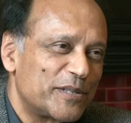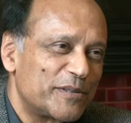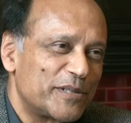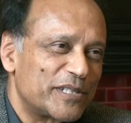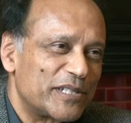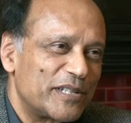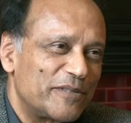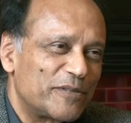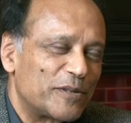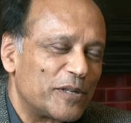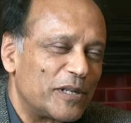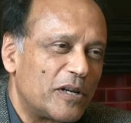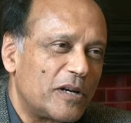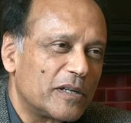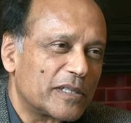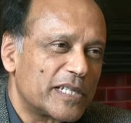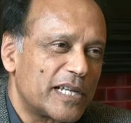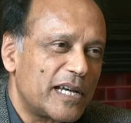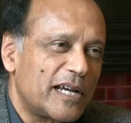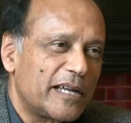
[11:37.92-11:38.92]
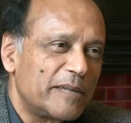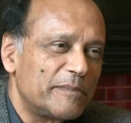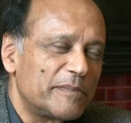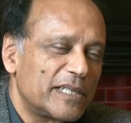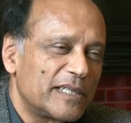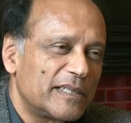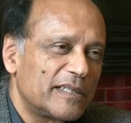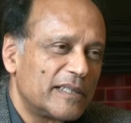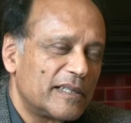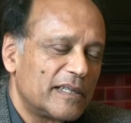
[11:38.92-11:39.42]
seriously for a long time,
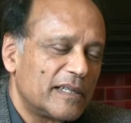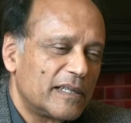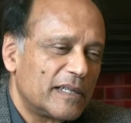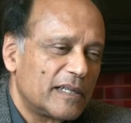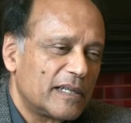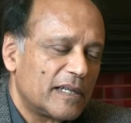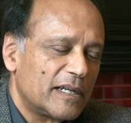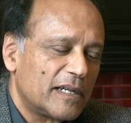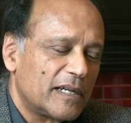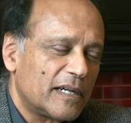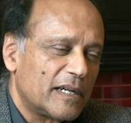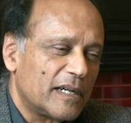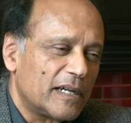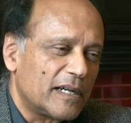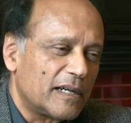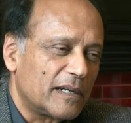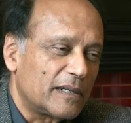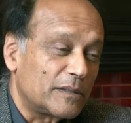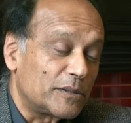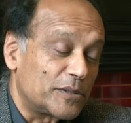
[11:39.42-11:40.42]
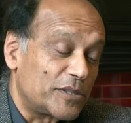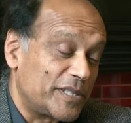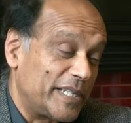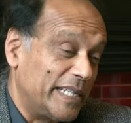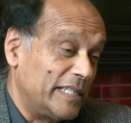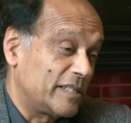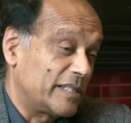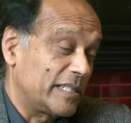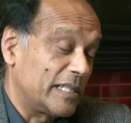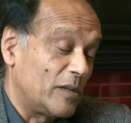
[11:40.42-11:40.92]
or
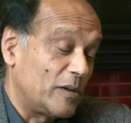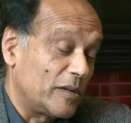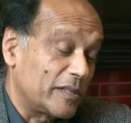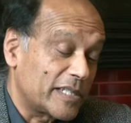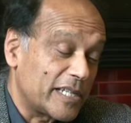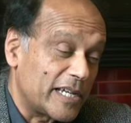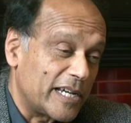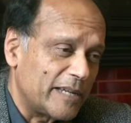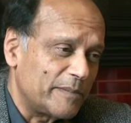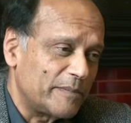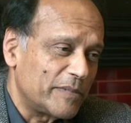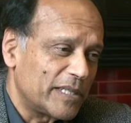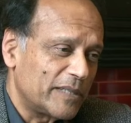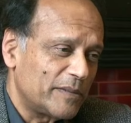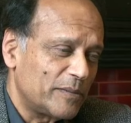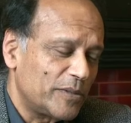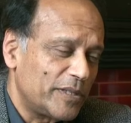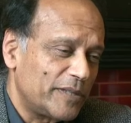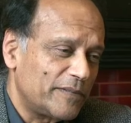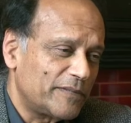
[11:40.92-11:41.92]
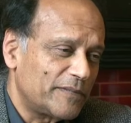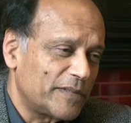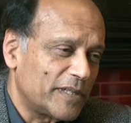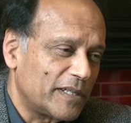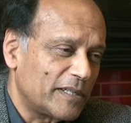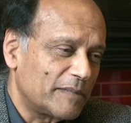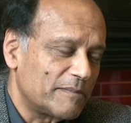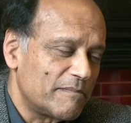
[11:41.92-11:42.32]
since a long time. We've,